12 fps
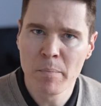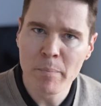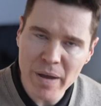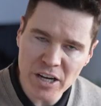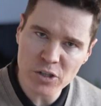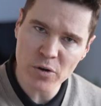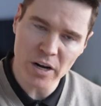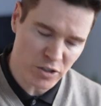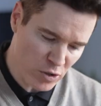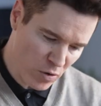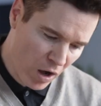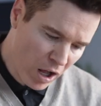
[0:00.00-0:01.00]
Make sure
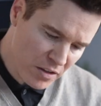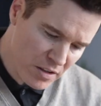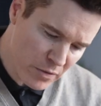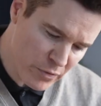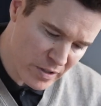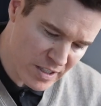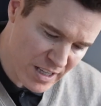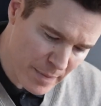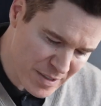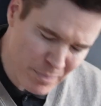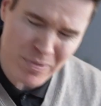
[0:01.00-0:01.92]
that you know all the different steps and